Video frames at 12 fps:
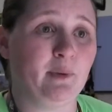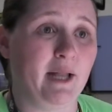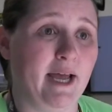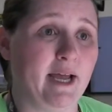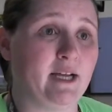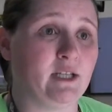
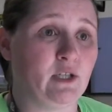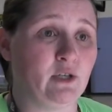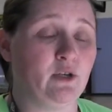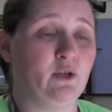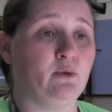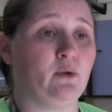play
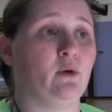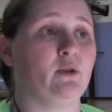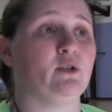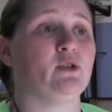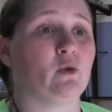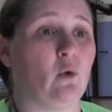until you know
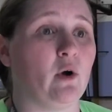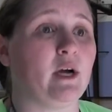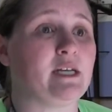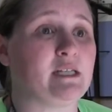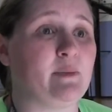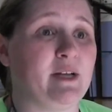the score
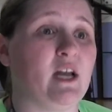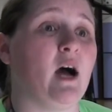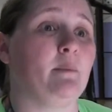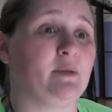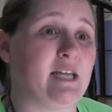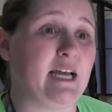has been
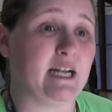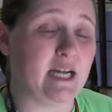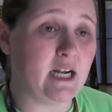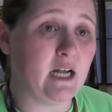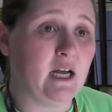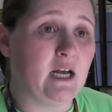
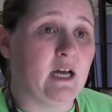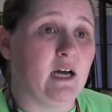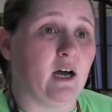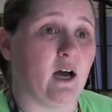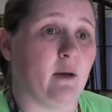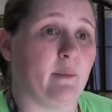updated
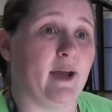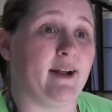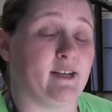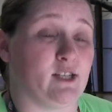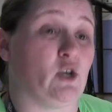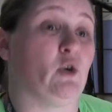
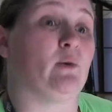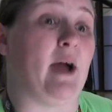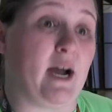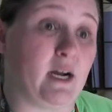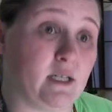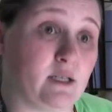and is correct.